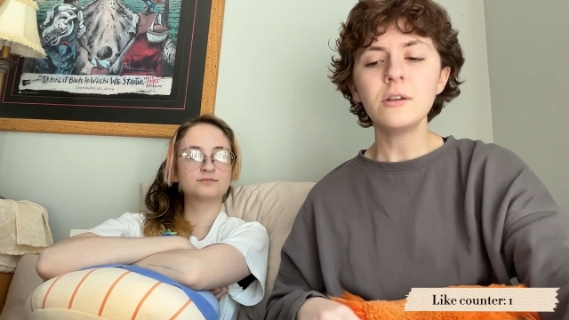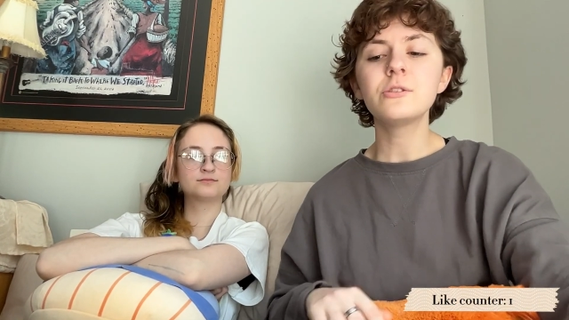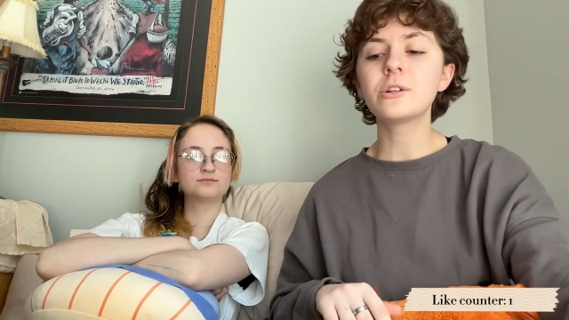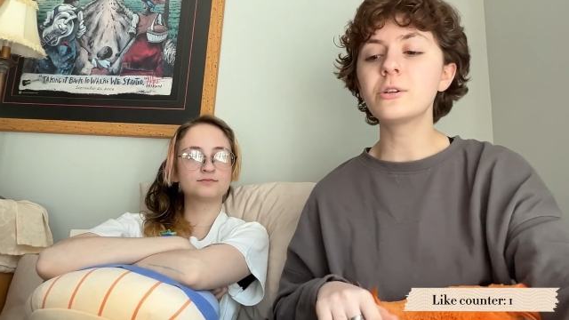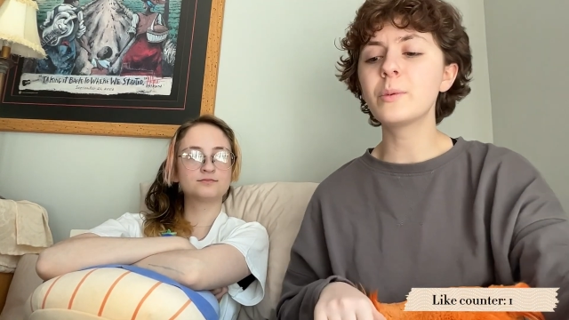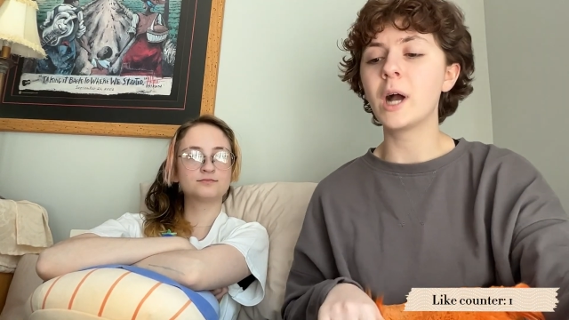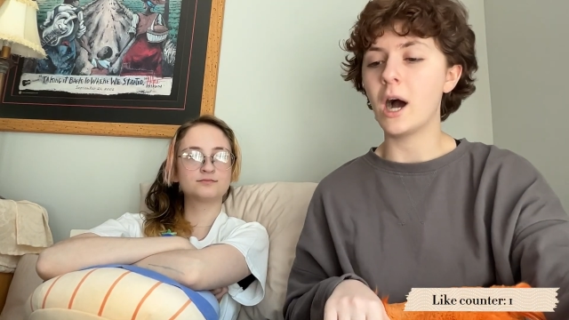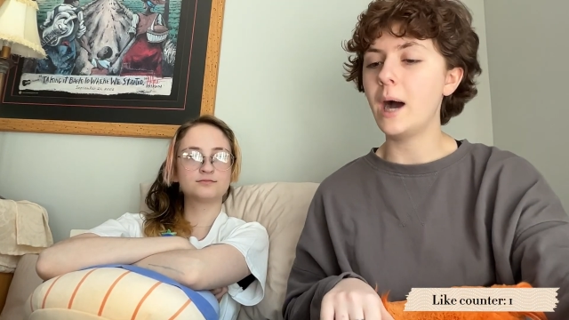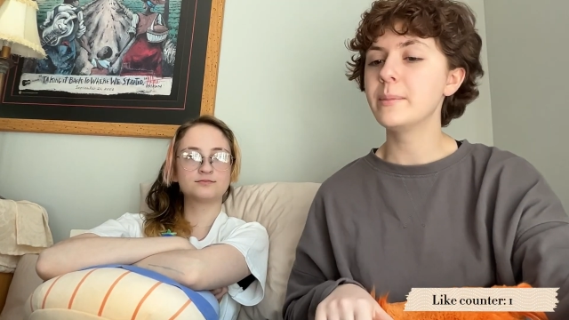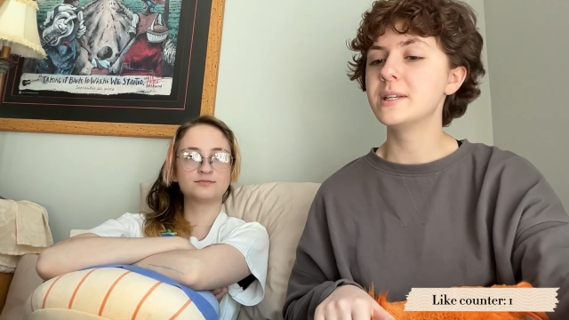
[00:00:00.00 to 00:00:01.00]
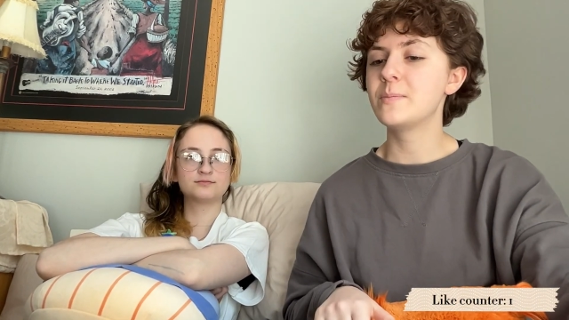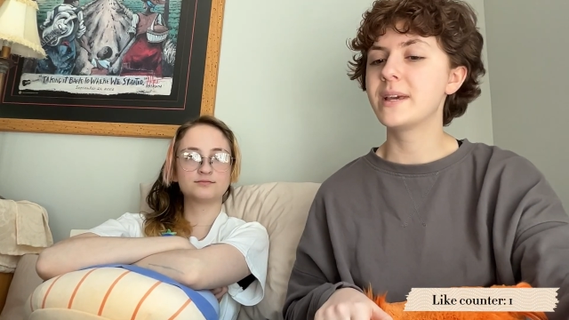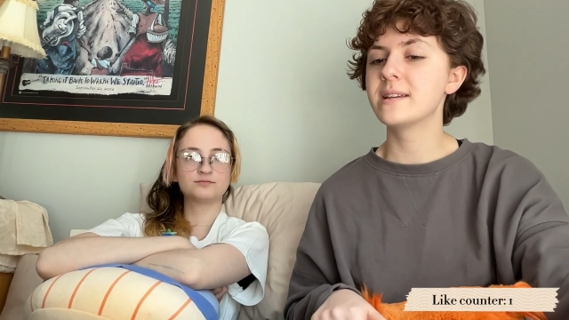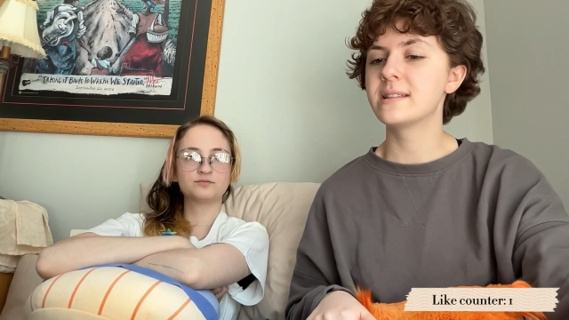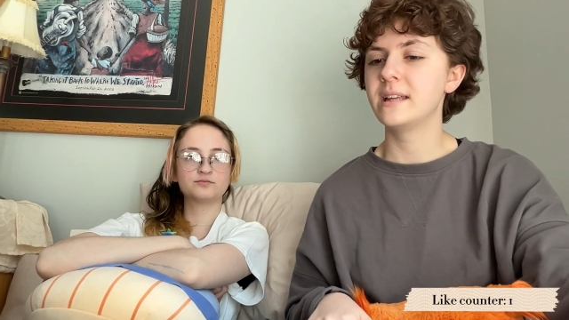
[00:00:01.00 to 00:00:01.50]
Speaker 1: start doing hobbies
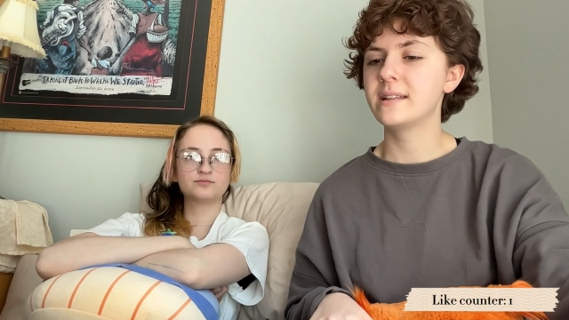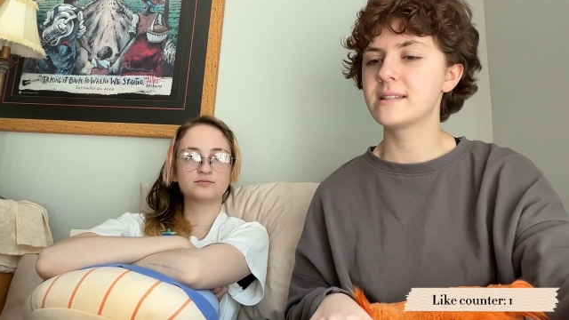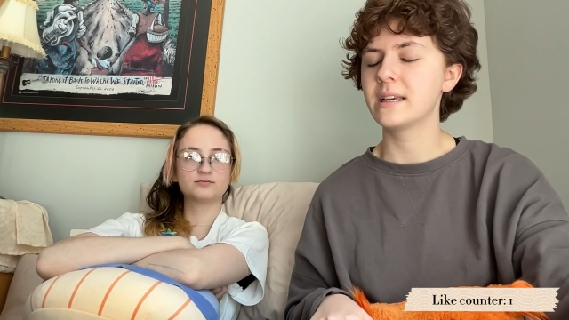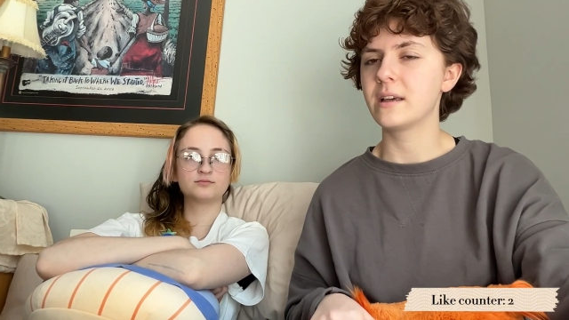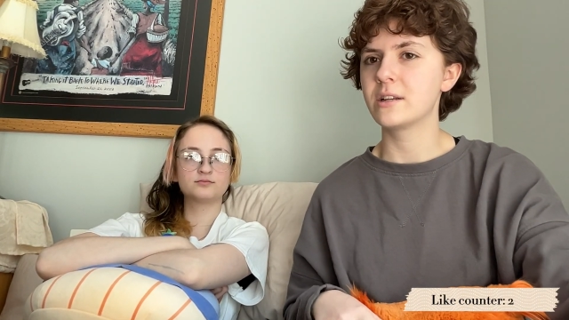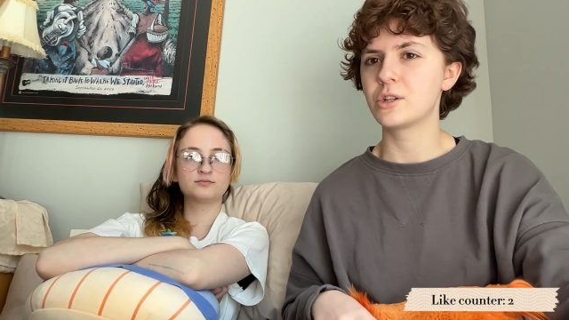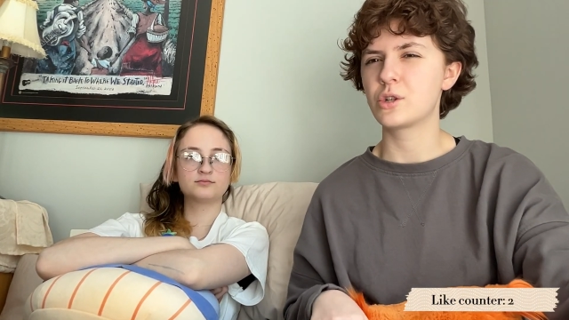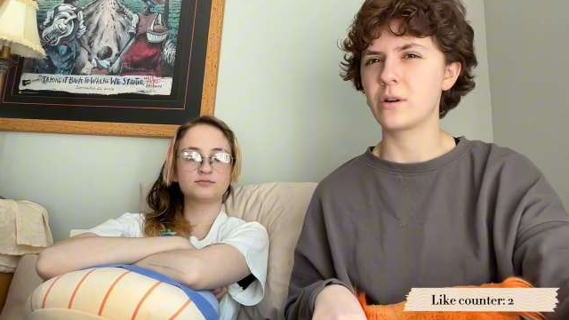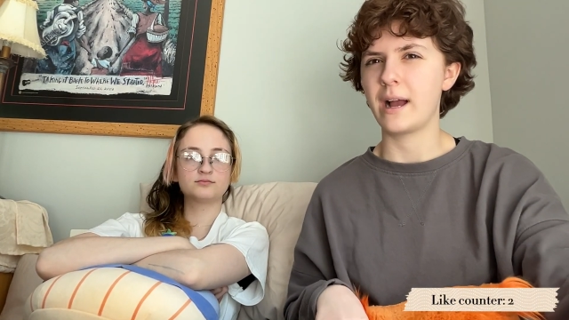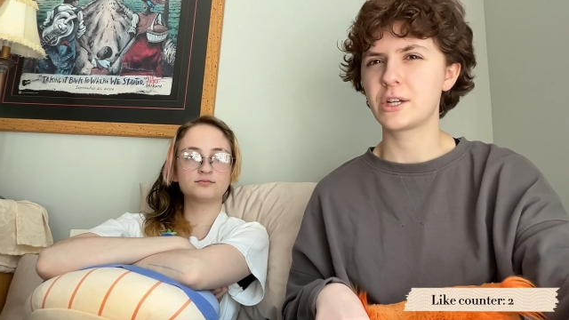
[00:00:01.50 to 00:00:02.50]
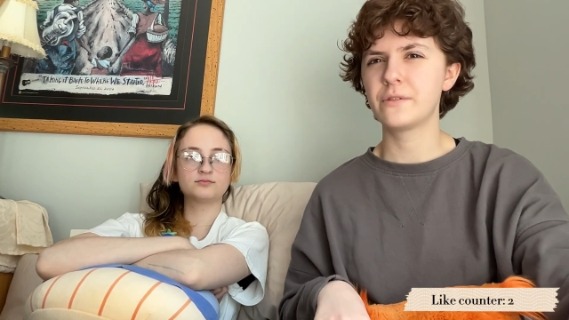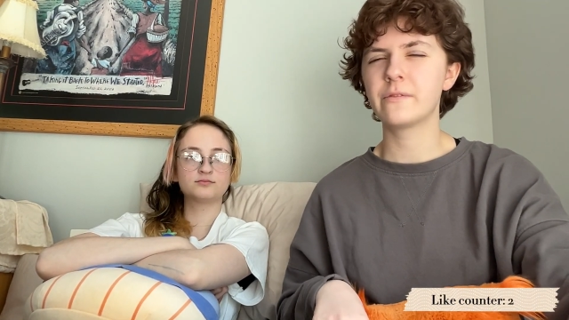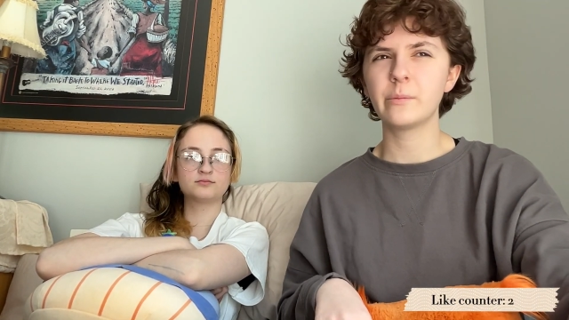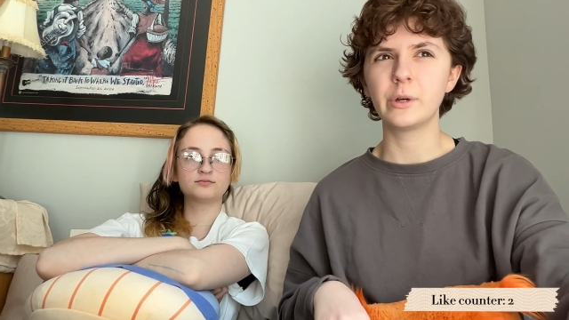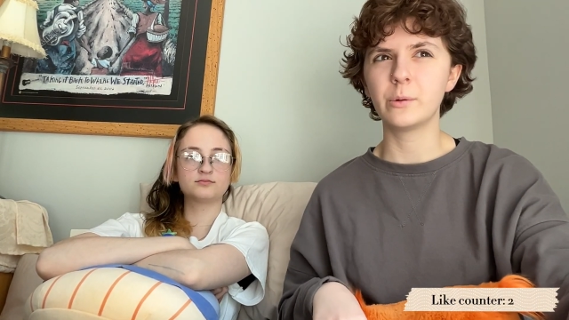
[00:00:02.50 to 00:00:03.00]
because then it's like a distraction
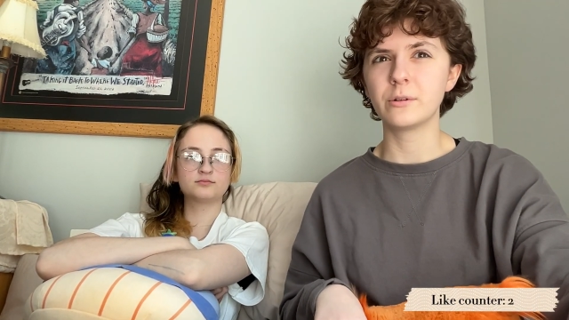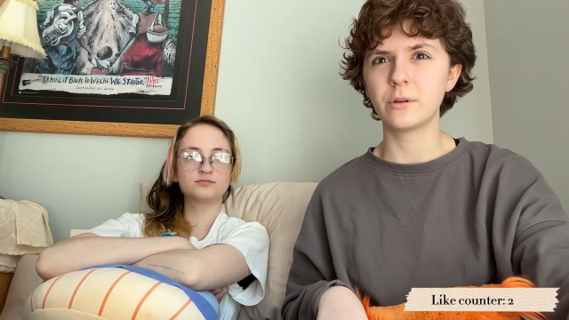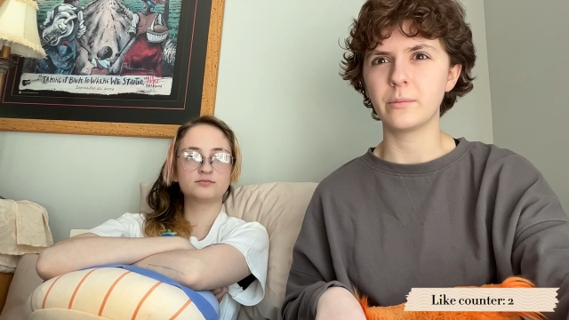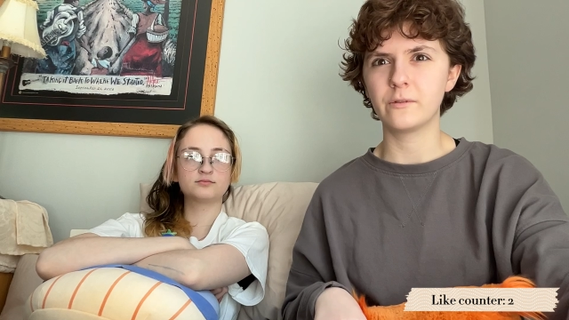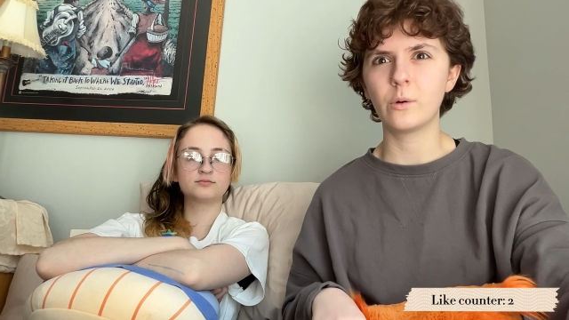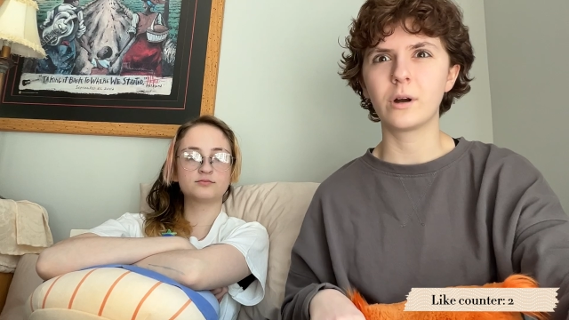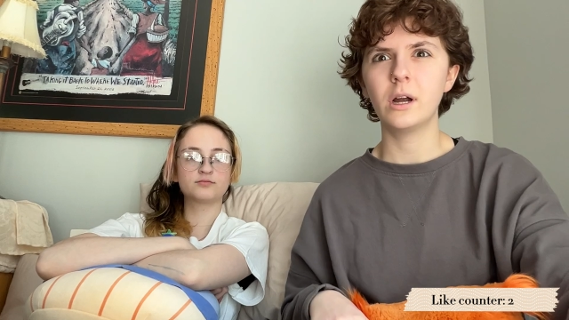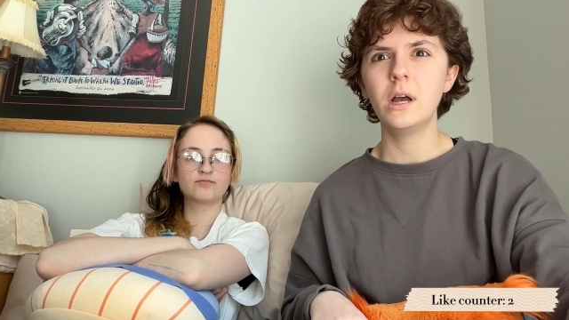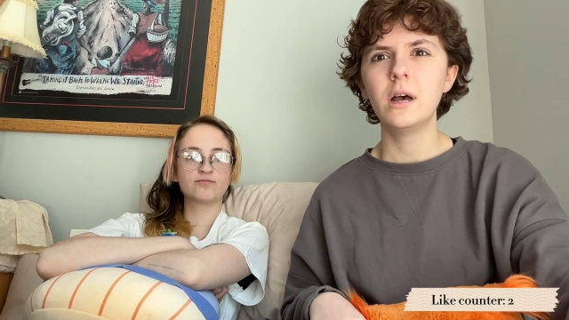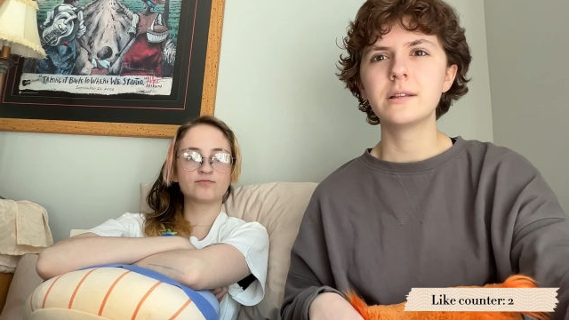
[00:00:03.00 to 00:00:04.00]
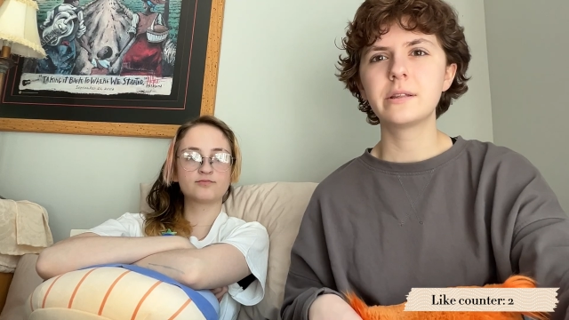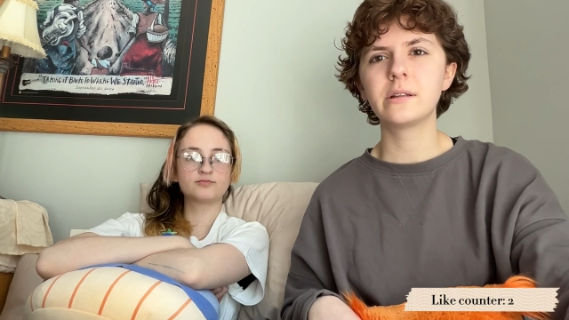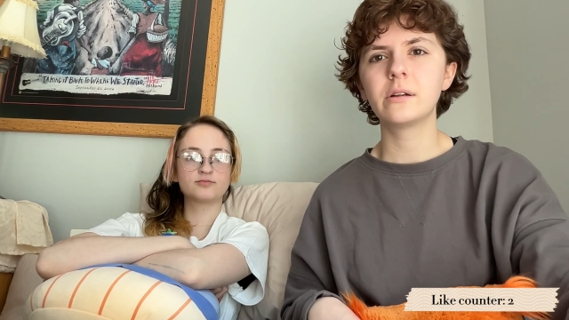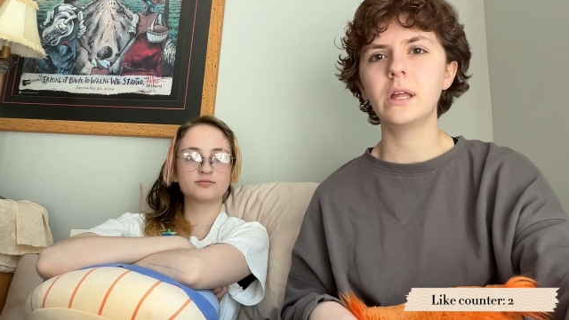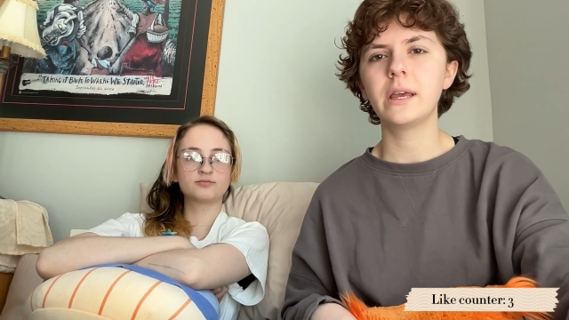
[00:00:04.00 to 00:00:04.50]
from what you were doing before. So then
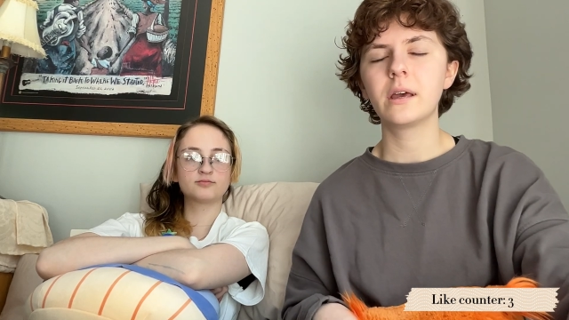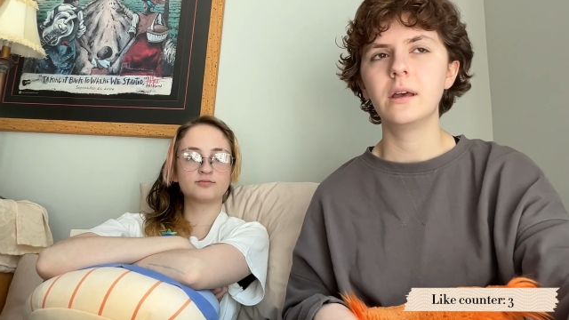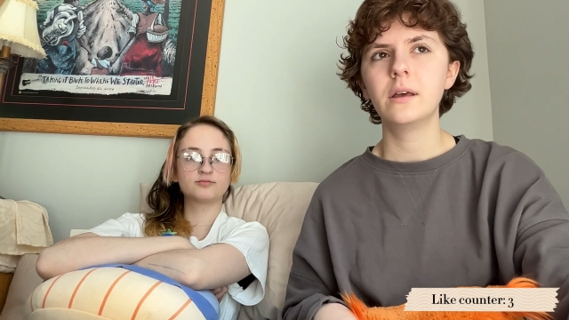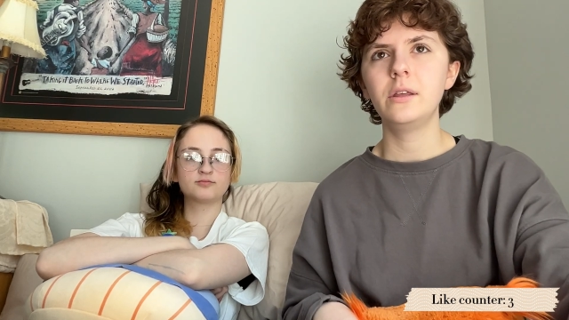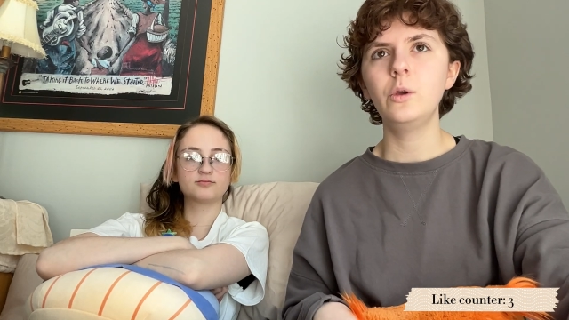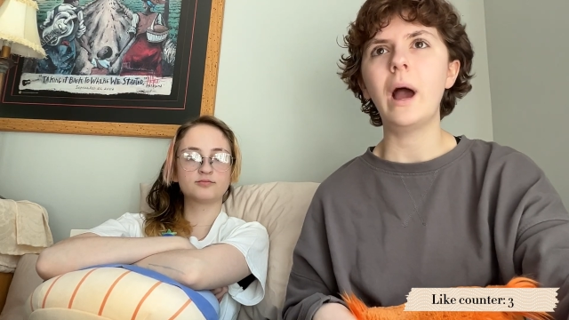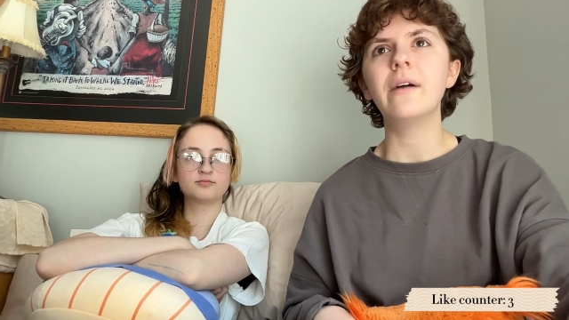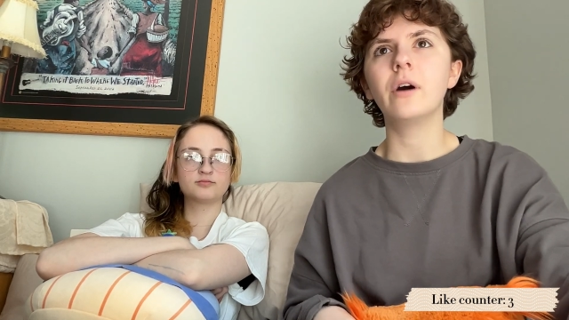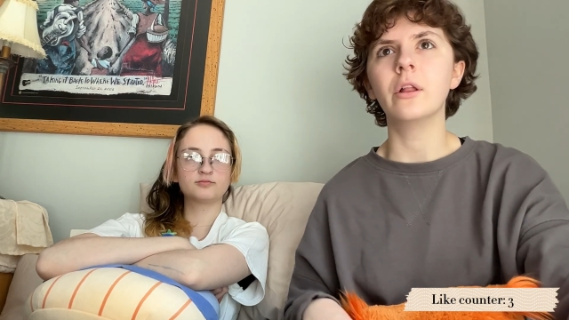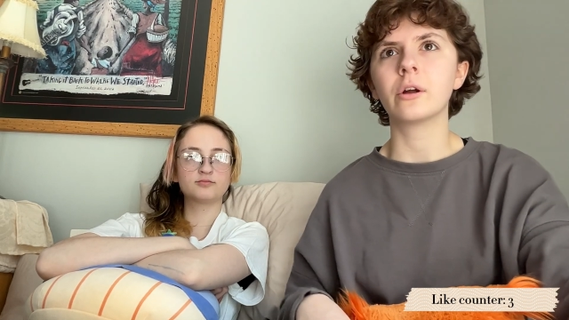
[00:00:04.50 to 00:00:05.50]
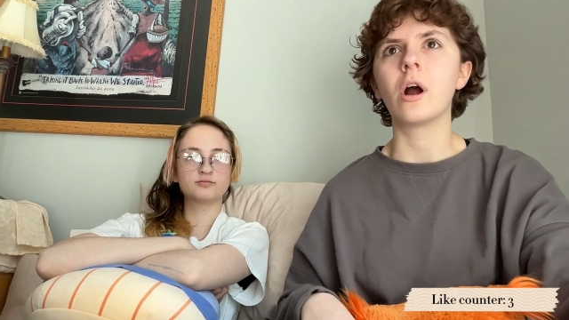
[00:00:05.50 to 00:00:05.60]
you're like, you have other